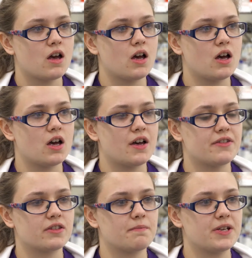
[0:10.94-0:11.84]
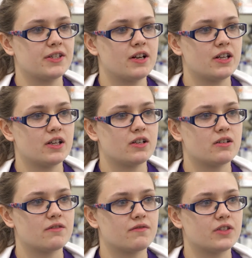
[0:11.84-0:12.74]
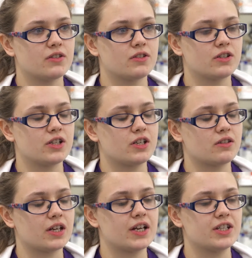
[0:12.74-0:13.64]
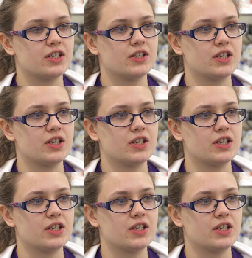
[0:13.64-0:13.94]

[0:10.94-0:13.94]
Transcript: Uh, I think the biggest highlight of the studying that I did